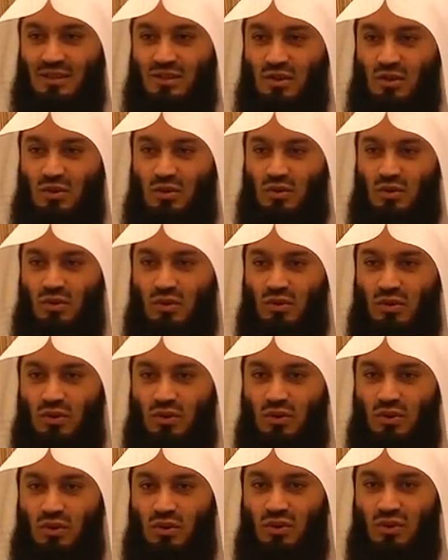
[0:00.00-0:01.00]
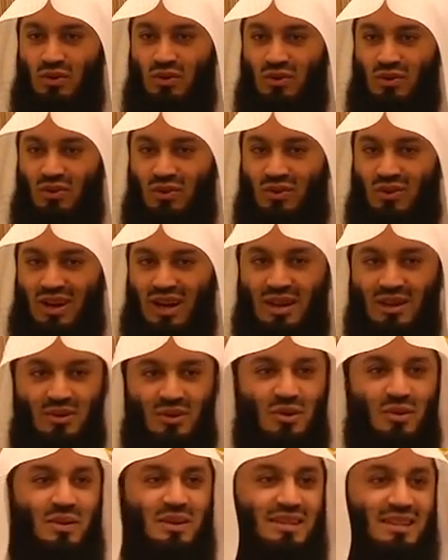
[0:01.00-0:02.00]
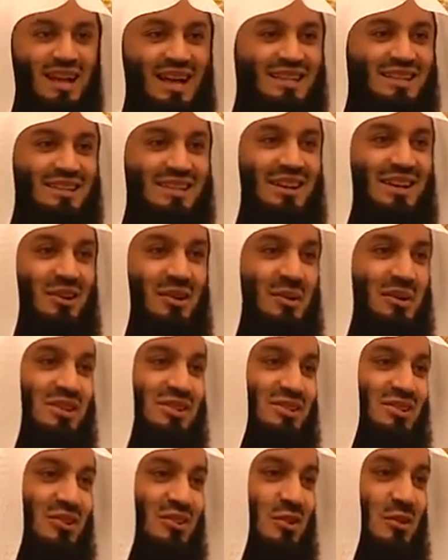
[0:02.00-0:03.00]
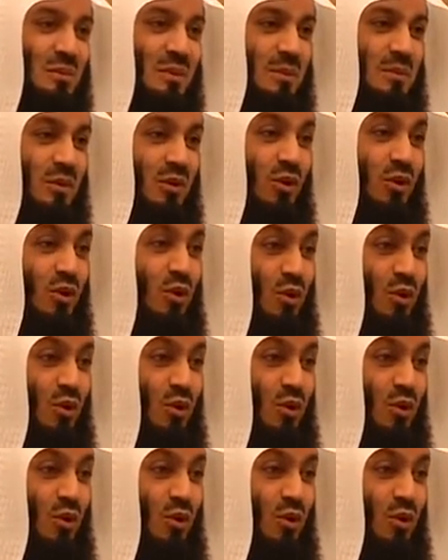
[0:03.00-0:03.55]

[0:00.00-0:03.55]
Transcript: So I always ask a question to people.